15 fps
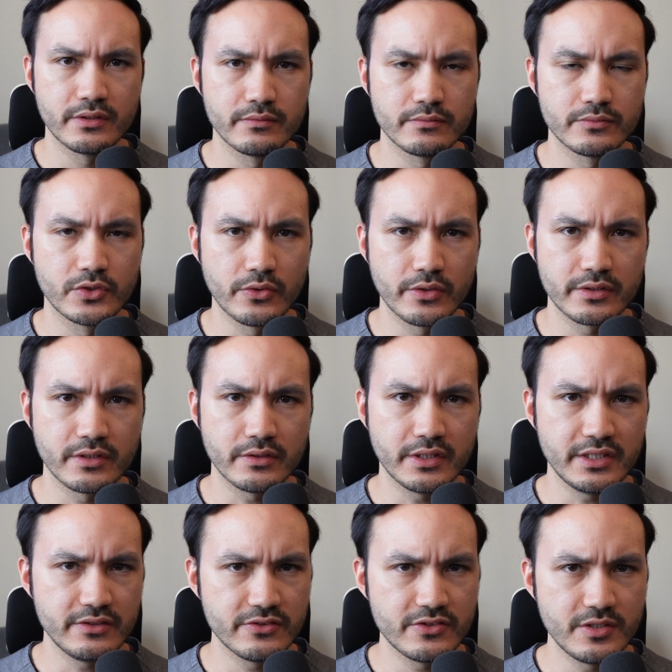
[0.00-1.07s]
During the
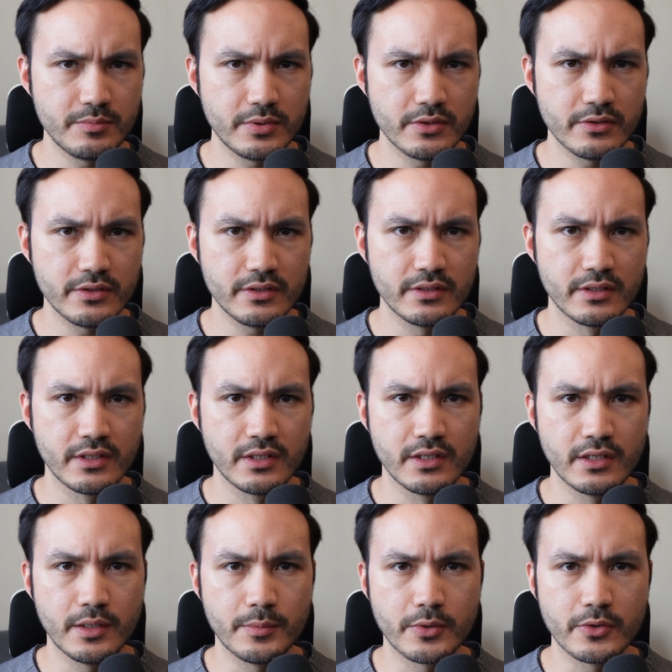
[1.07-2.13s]
latency period,
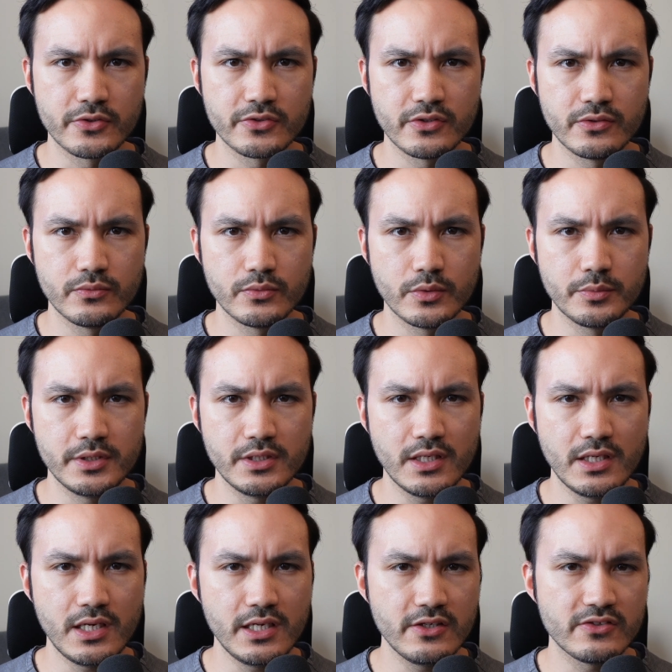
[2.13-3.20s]
a person will be
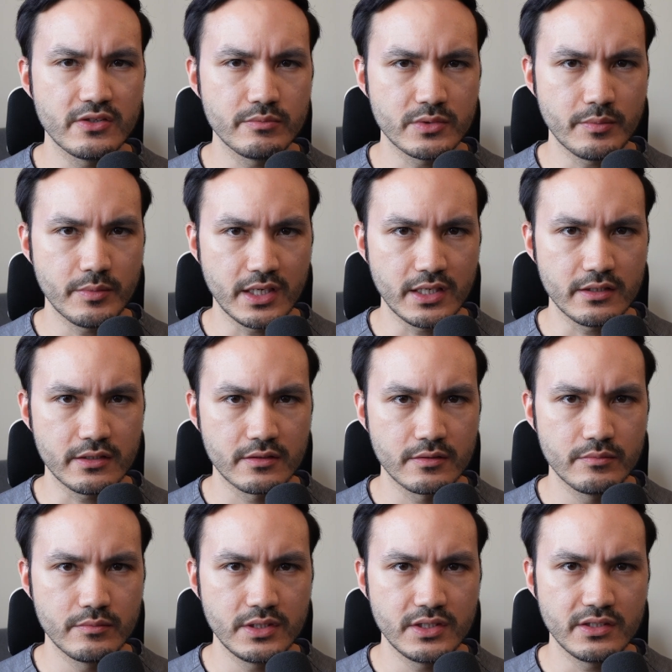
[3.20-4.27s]
asymptomatic,
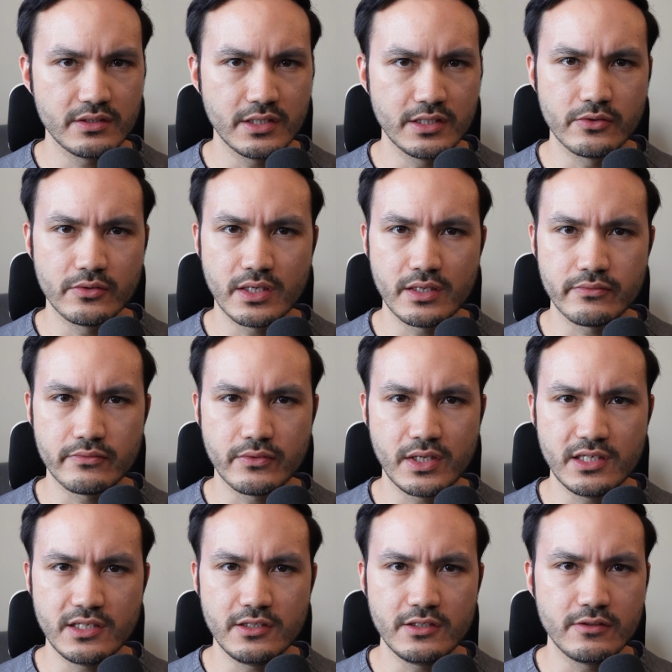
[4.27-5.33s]
meaning they don't have
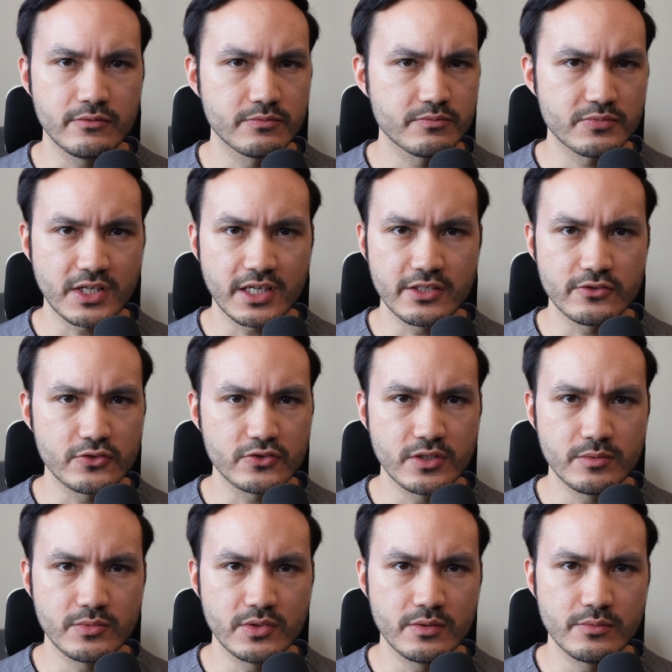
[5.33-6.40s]
any signs or
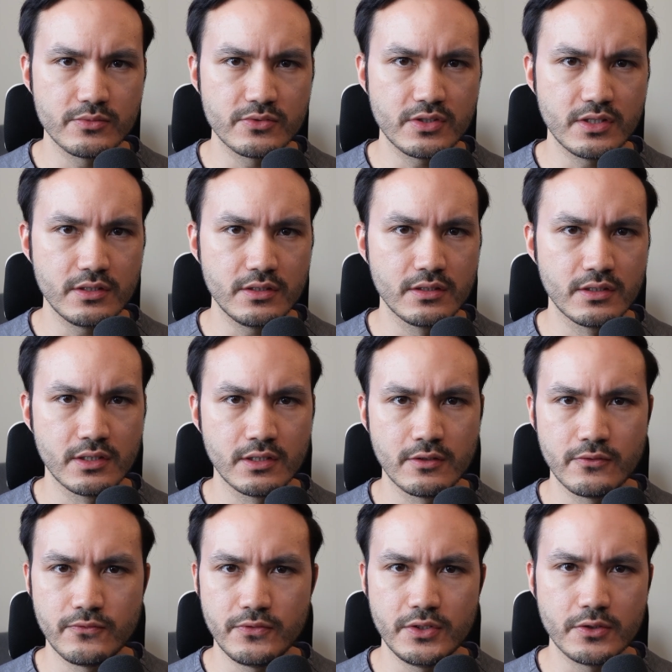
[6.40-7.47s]
symptoms. They
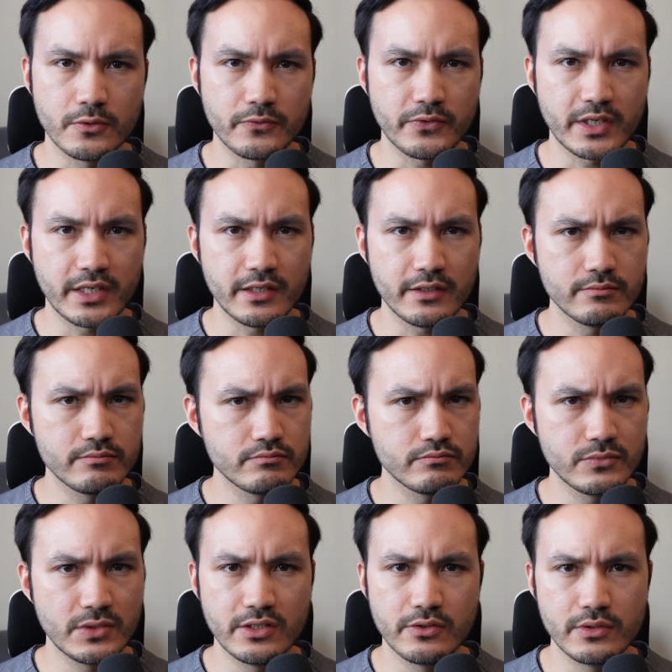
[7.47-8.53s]
feel fine.
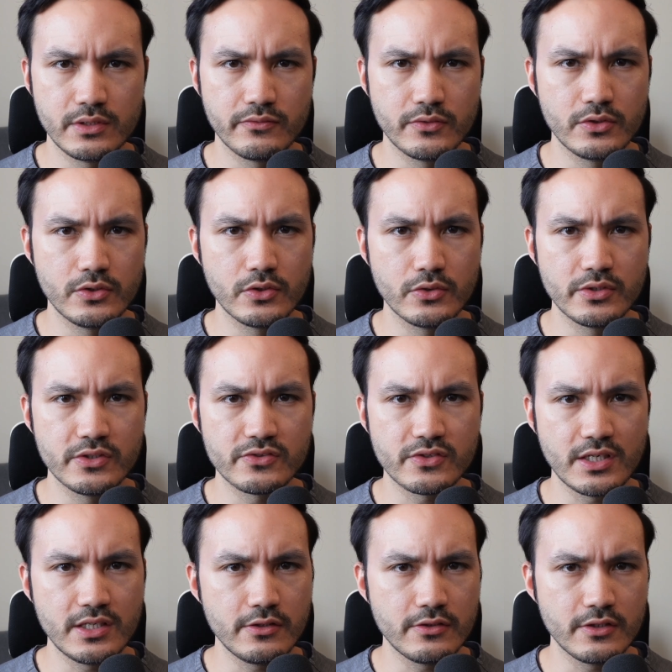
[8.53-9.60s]
They don't even notice
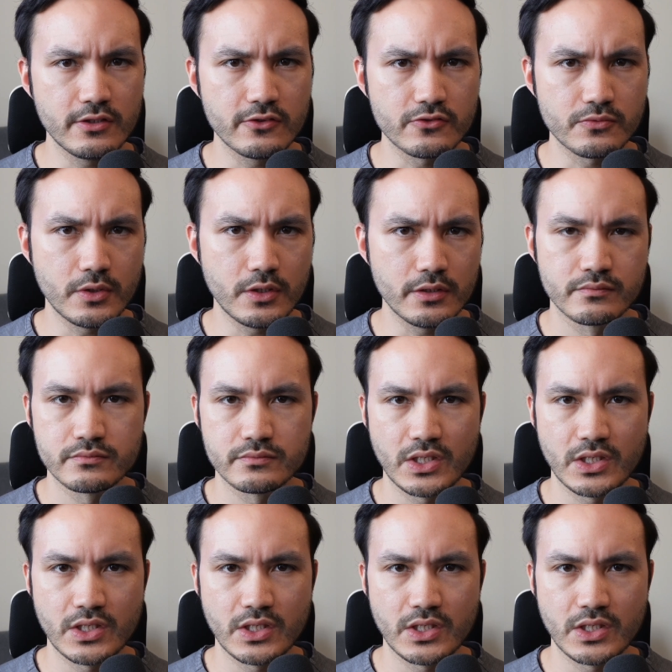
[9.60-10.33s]
anything is wrong.